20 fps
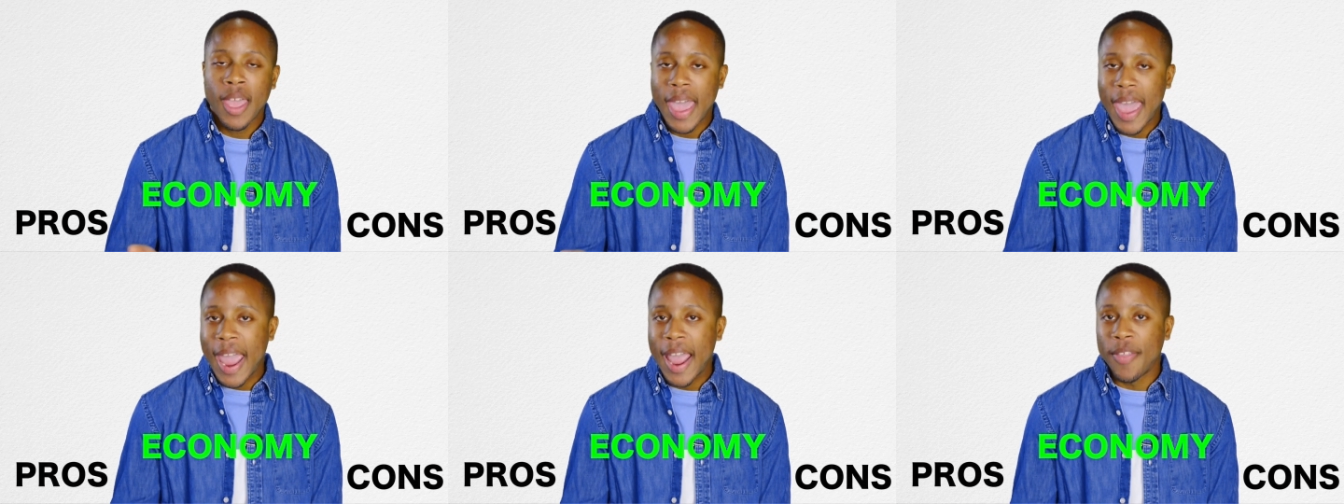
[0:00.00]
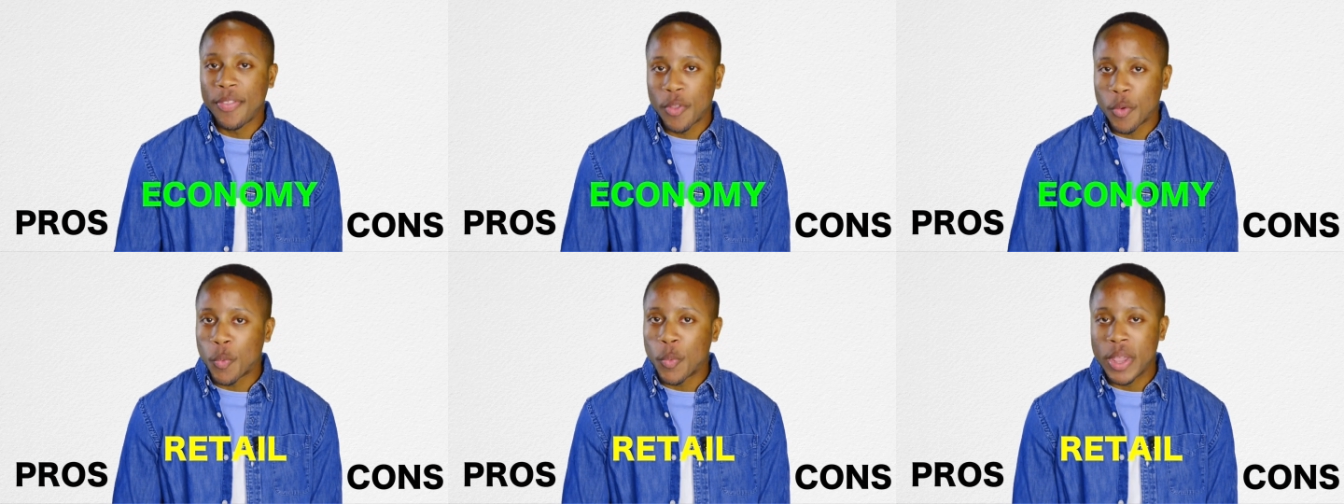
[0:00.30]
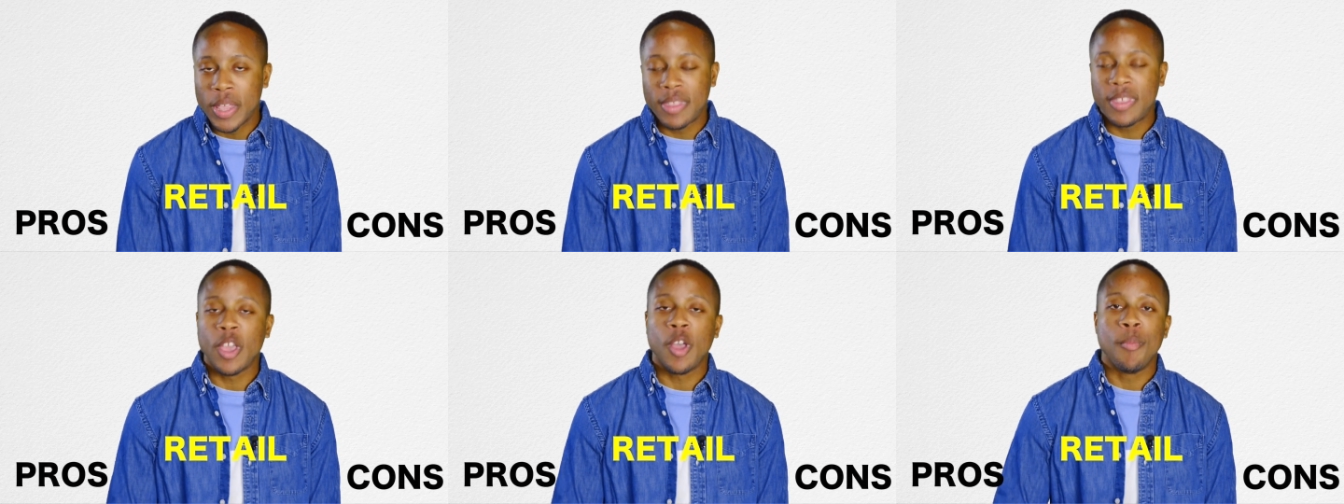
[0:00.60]
and the
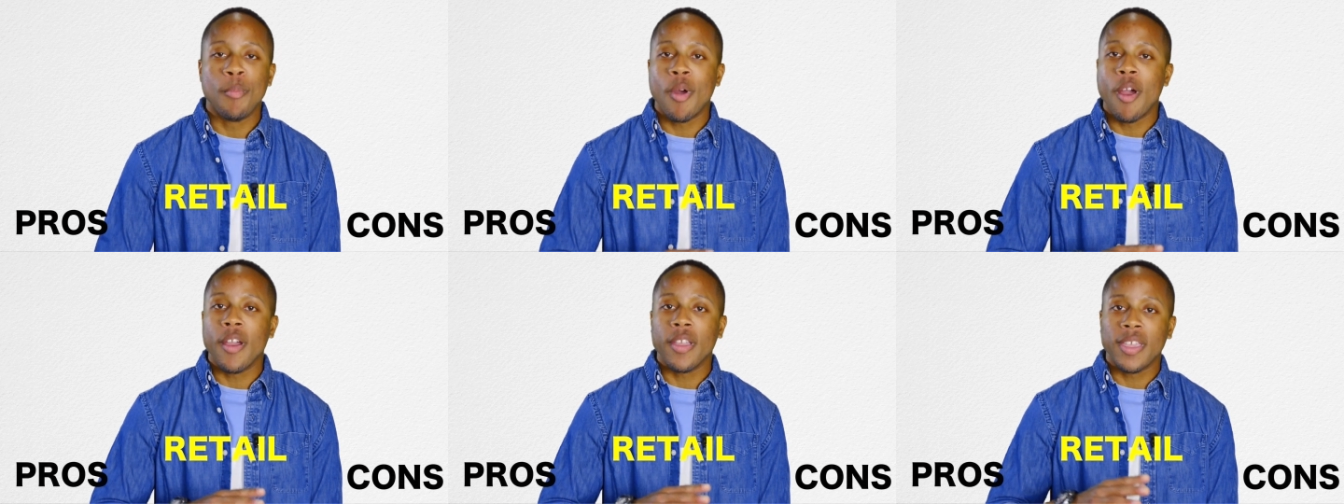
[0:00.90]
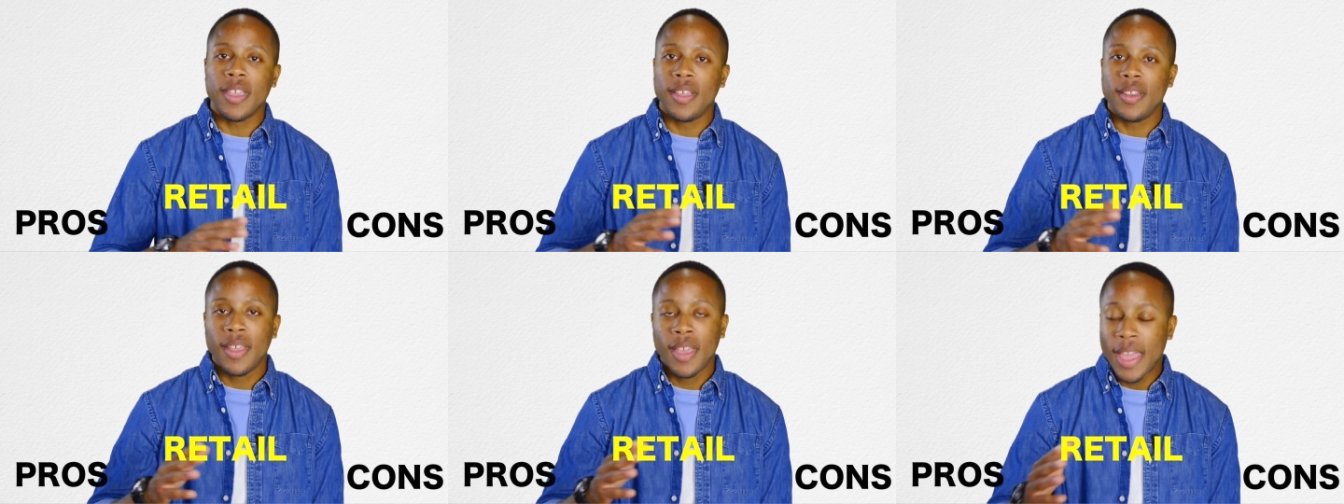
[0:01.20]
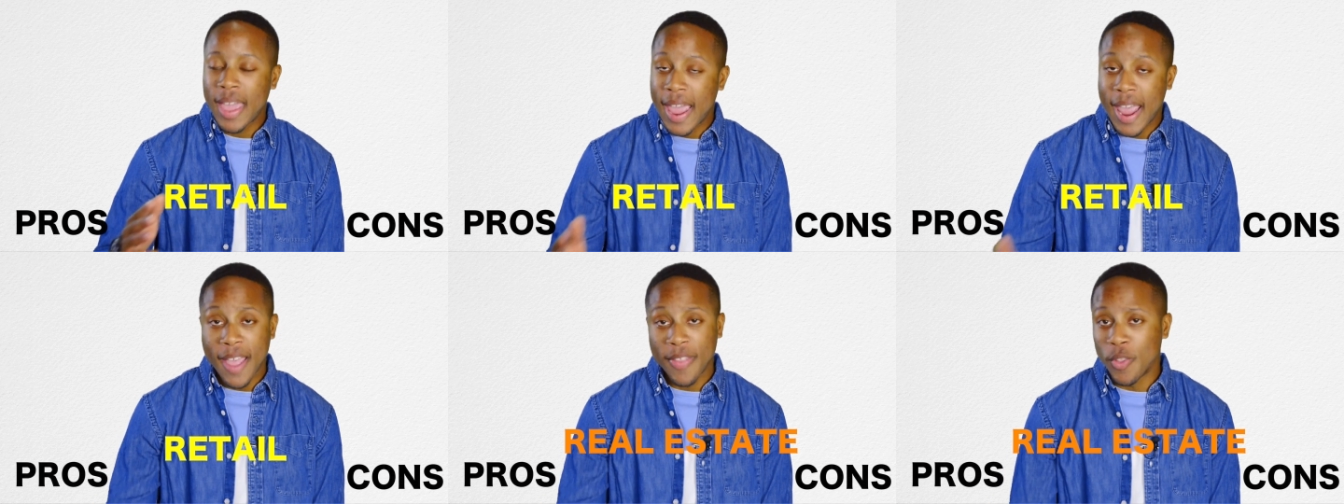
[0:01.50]
retail market
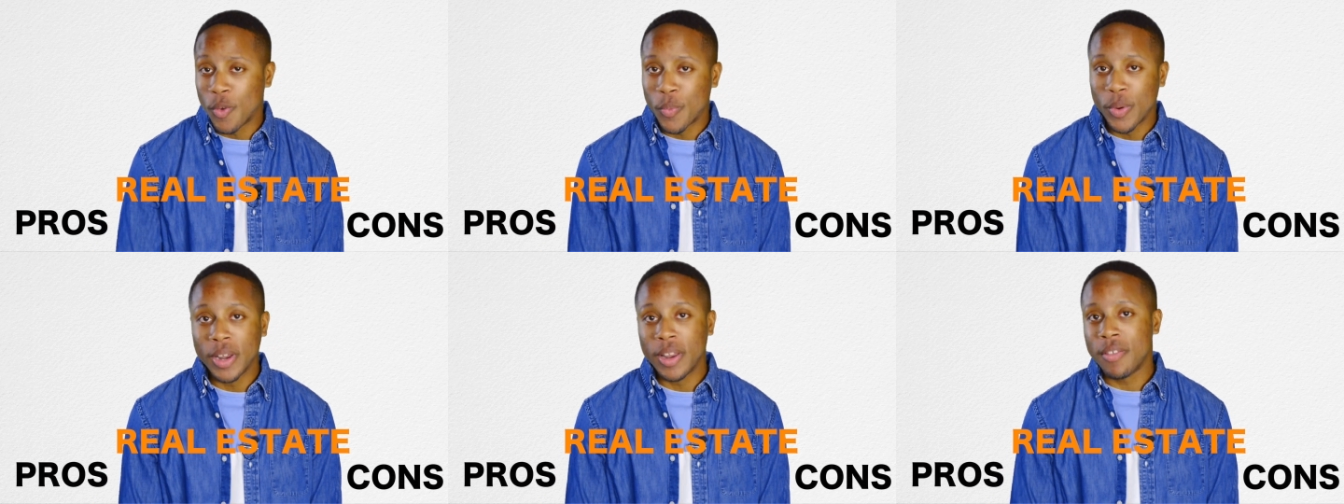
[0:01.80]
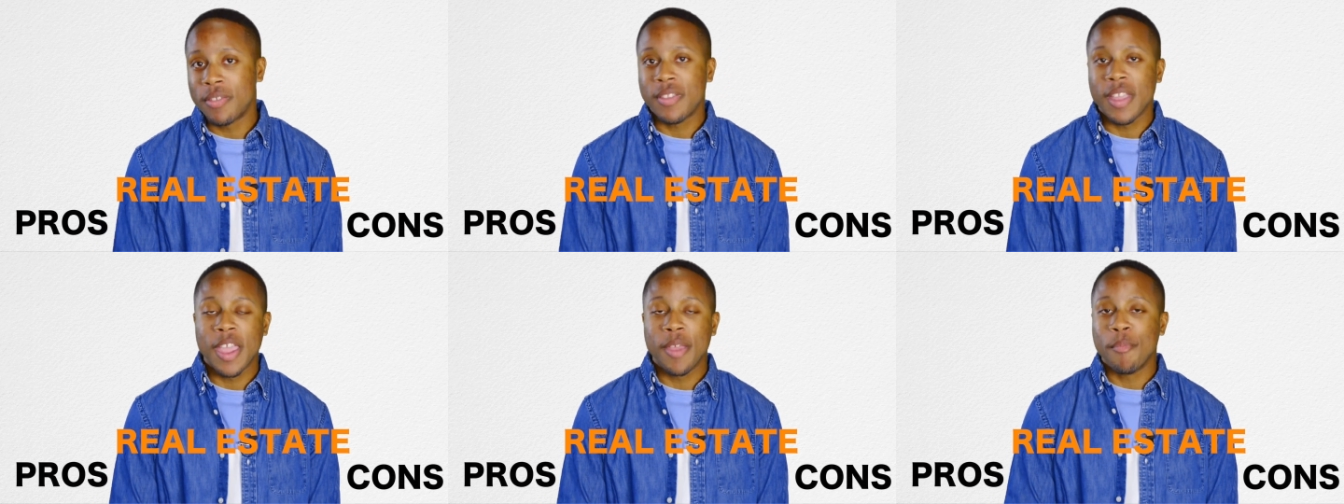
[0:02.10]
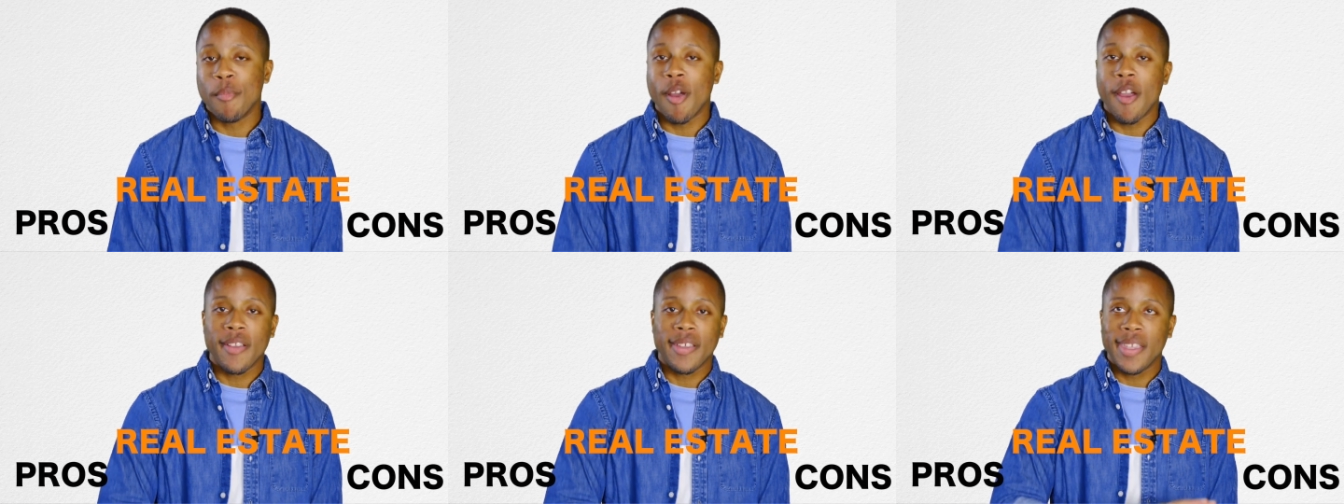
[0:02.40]
and the real estate
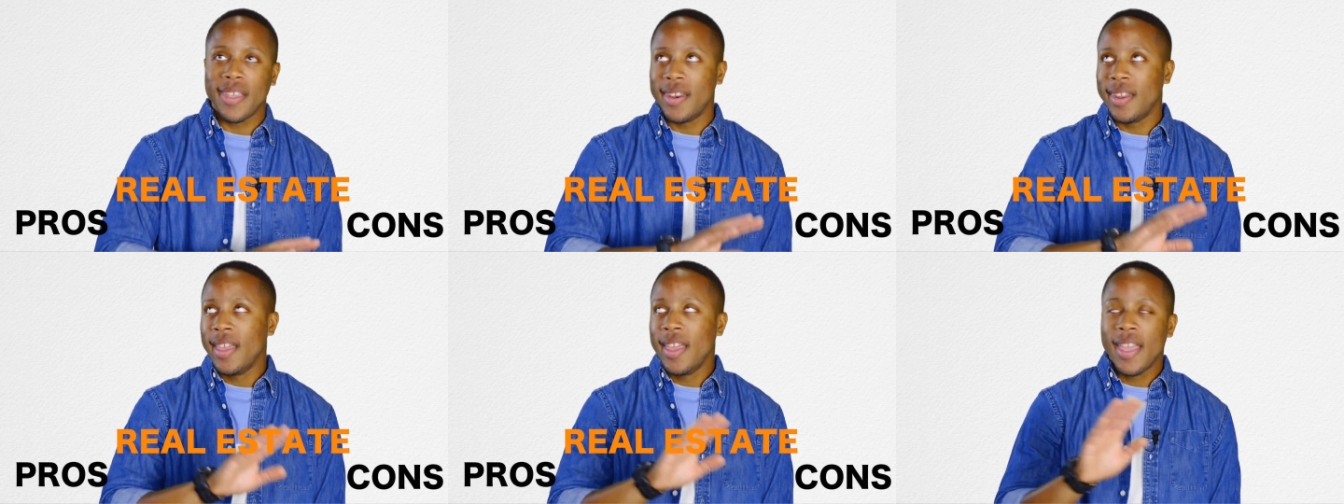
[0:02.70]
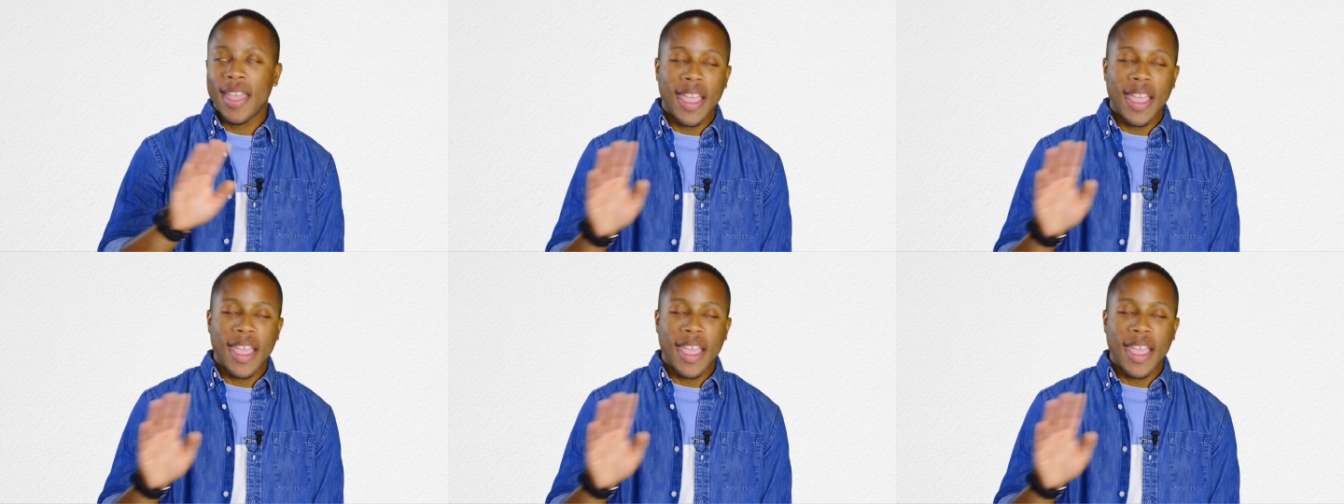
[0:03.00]
market